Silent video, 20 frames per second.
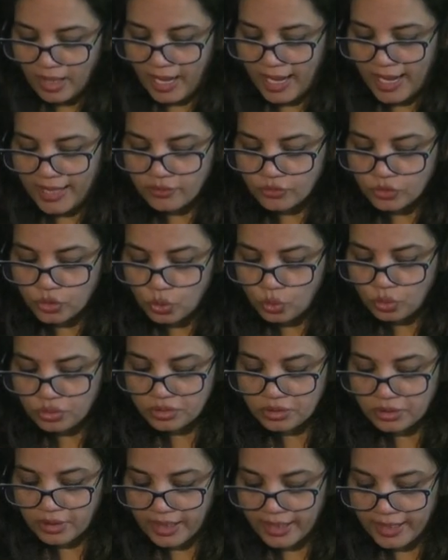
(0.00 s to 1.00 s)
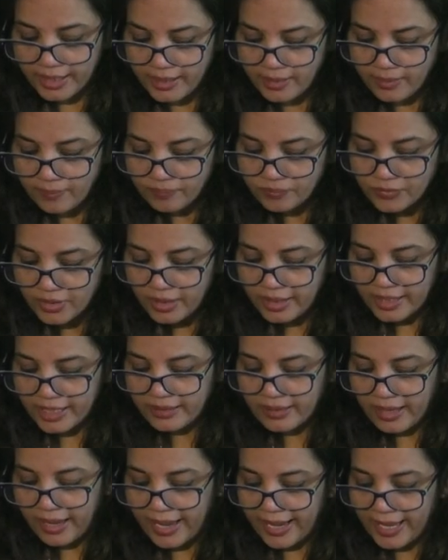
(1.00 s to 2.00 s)
And through trade,
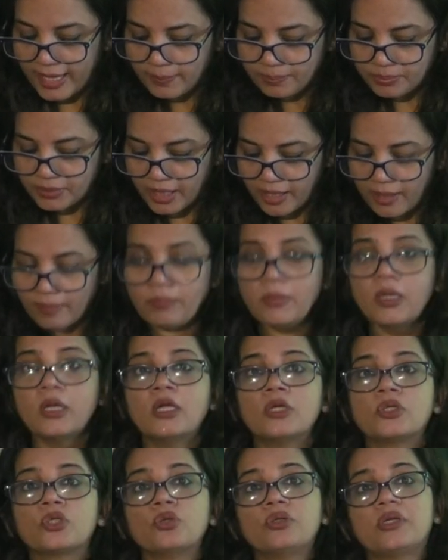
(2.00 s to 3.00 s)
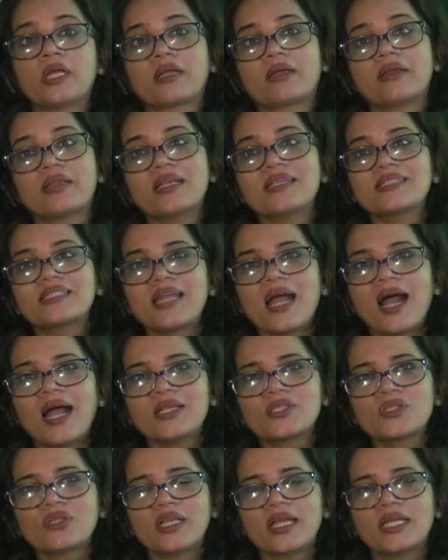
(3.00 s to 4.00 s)
it helped them to decrease
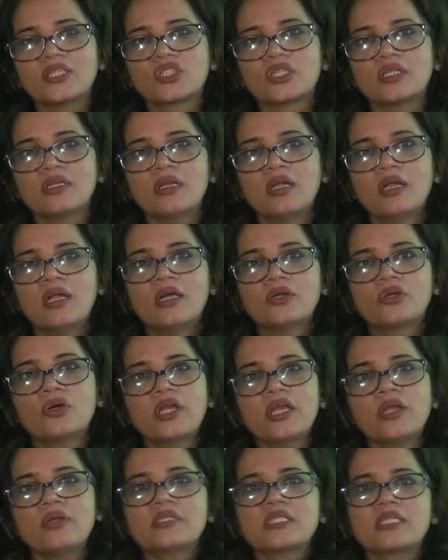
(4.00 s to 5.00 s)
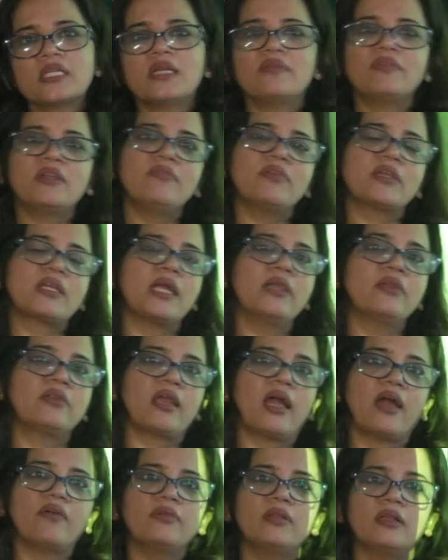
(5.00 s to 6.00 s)
their isolation. Today, you see, even we can
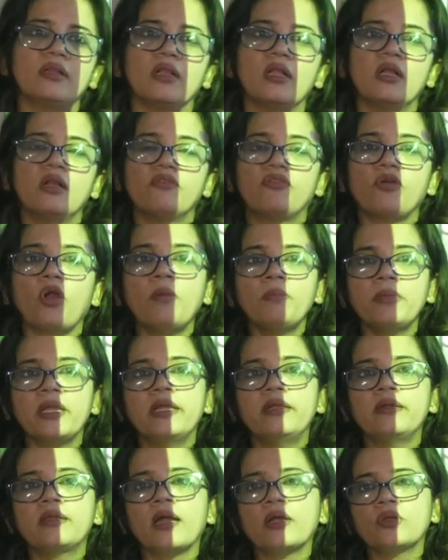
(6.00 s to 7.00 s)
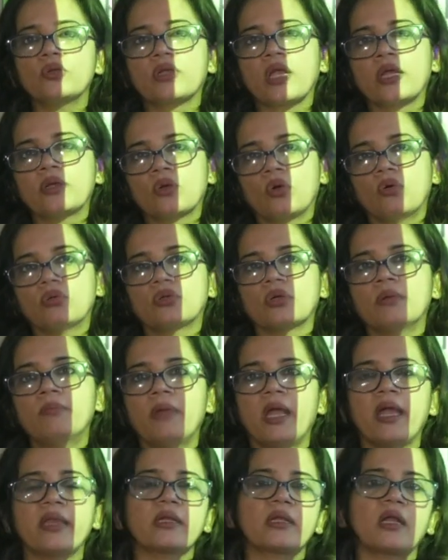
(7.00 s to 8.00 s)
travel from India, you can go to
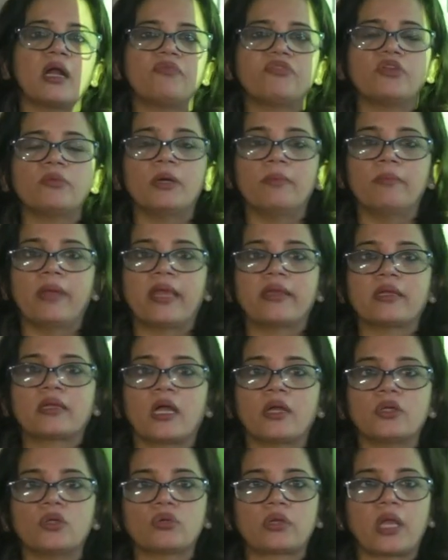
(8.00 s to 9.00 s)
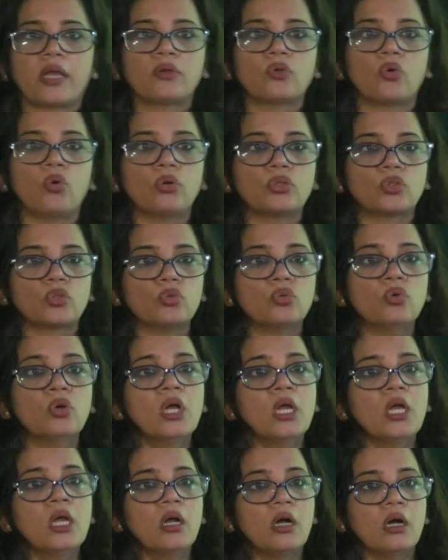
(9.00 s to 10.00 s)
America, from America, you can go
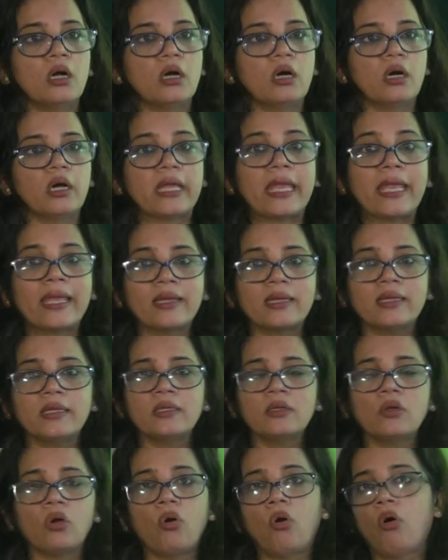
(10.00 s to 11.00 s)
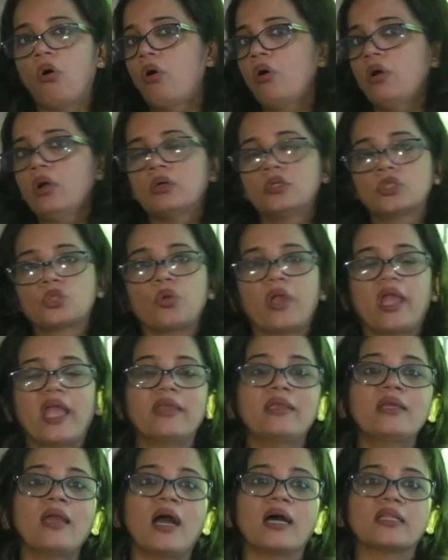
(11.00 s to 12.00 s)
to England or to
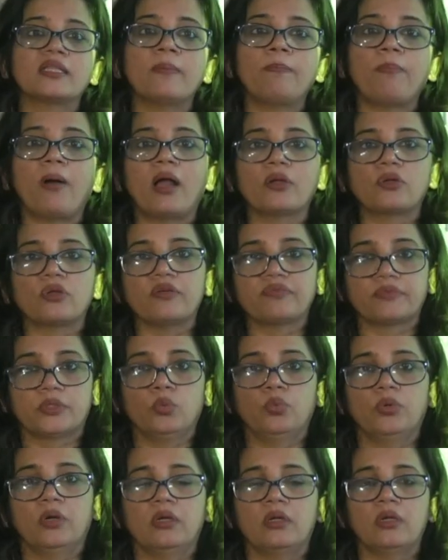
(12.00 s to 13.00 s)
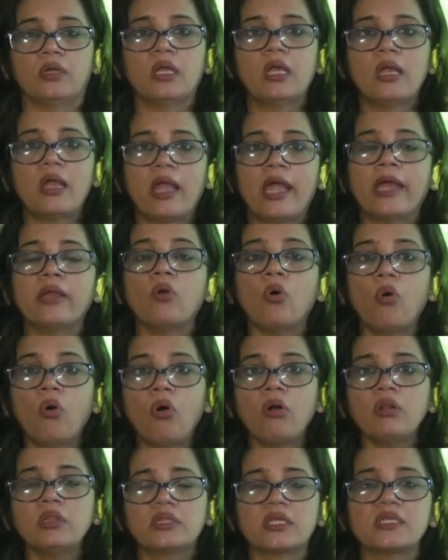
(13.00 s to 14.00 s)
any other part of the world. And
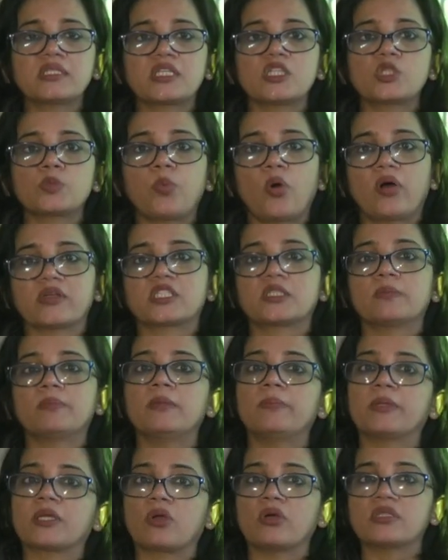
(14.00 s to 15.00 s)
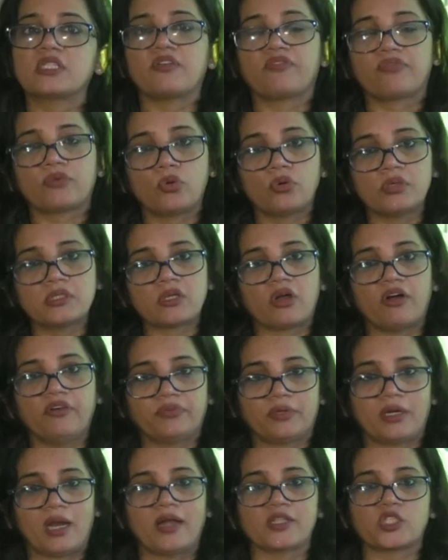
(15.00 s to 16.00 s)
all this is possible because, of course,
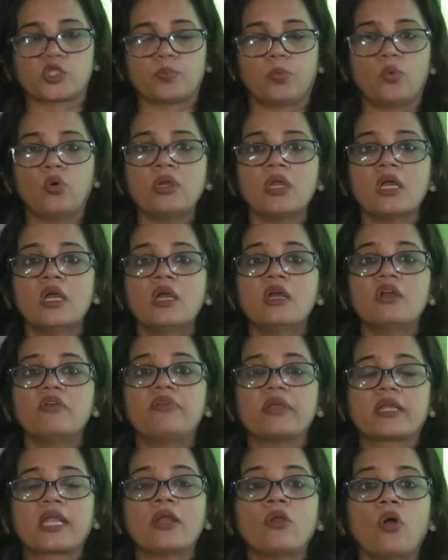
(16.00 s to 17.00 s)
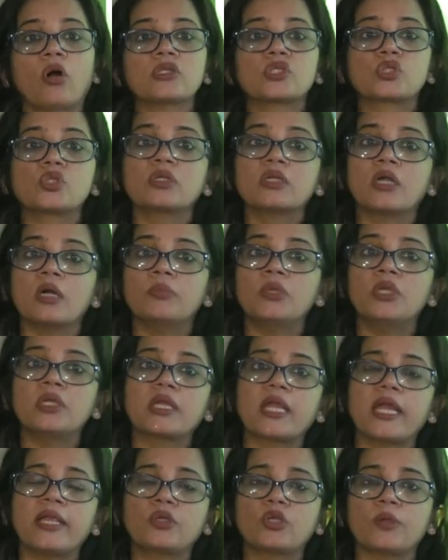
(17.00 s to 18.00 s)
of transport. We can also
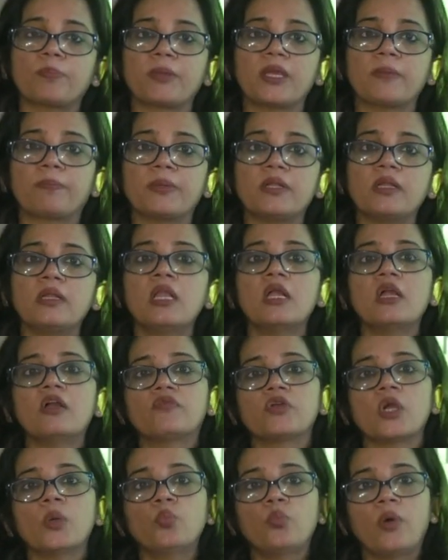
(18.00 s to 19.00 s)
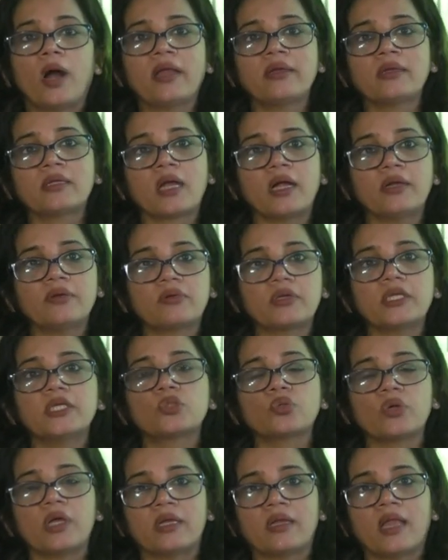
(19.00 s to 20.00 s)
communicate to people from one country
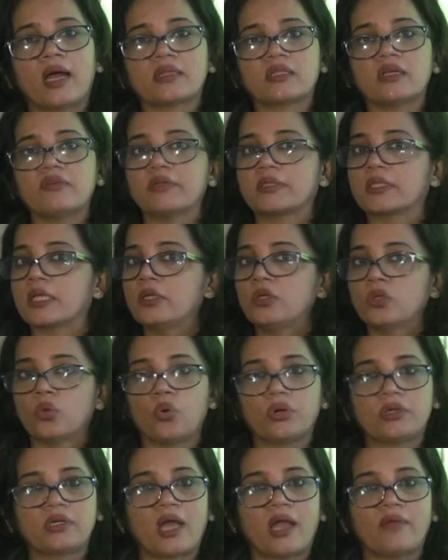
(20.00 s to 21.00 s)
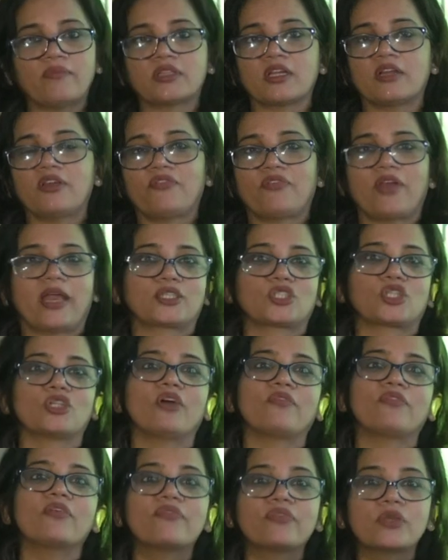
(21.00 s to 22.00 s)
to another within no time, within a
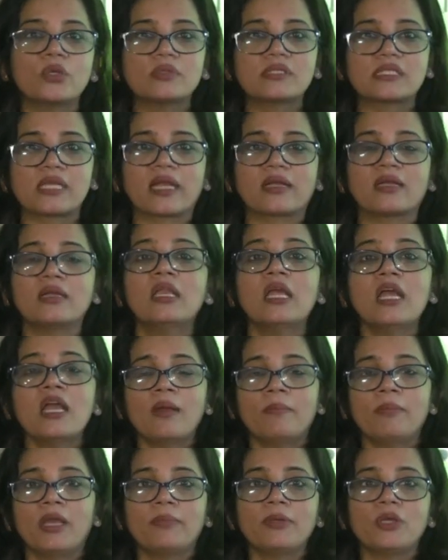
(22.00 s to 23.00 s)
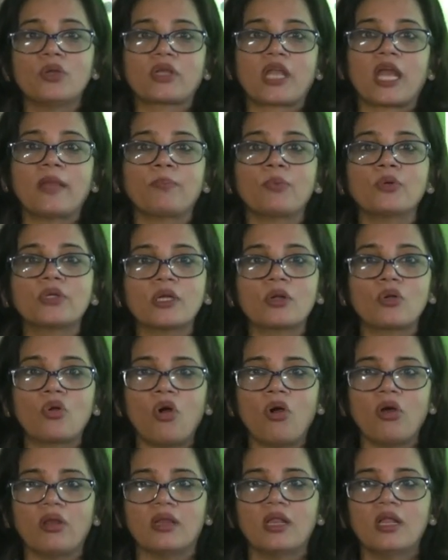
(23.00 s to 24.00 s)
fraction of a few seconds. Maybe you can put a
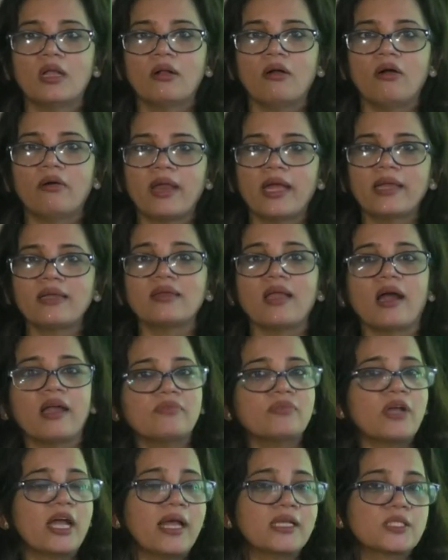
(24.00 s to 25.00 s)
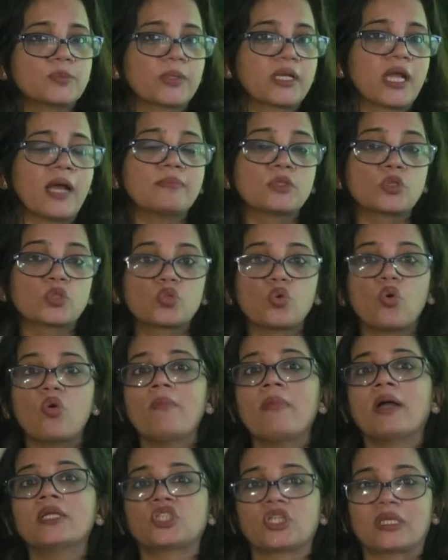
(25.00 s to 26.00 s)
call. All right, life has become
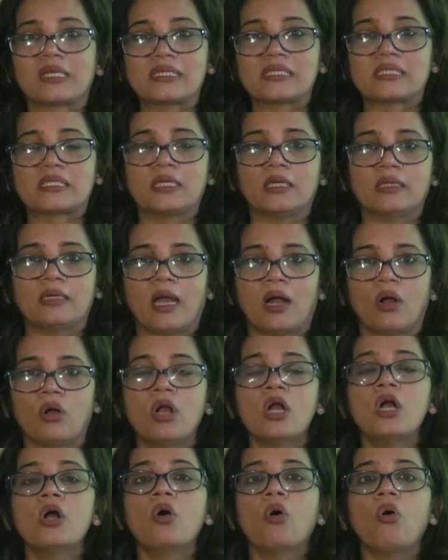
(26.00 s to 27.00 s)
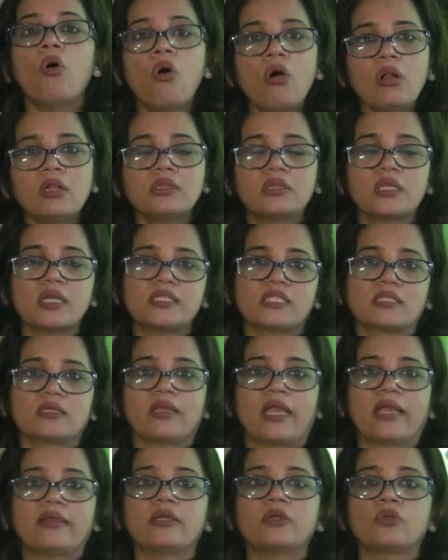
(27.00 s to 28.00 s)
so much easier now. All this
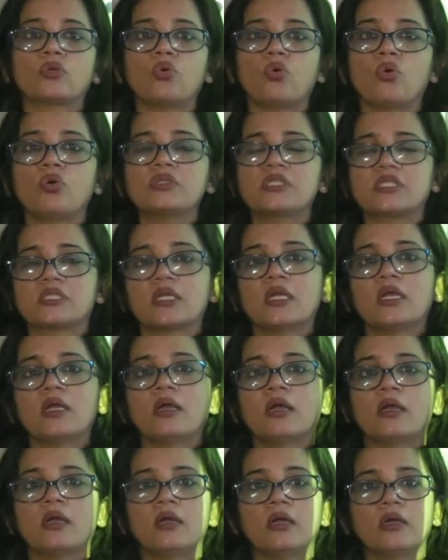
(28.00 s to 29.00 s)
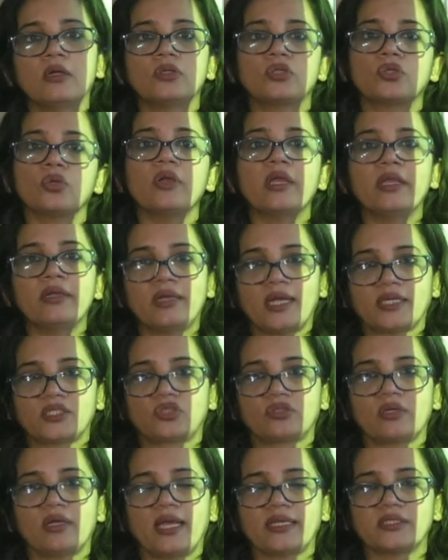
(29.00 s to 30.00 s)
credit goes to
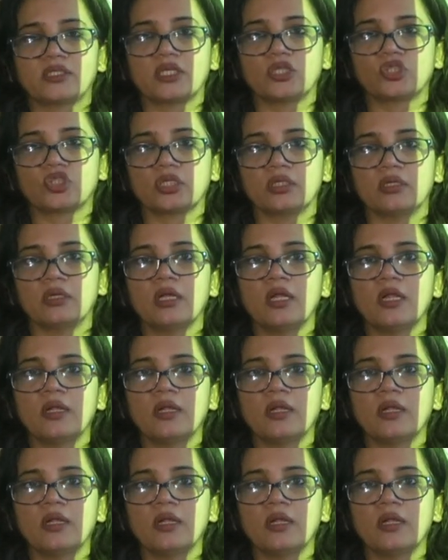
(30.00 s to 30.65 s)
industrialization.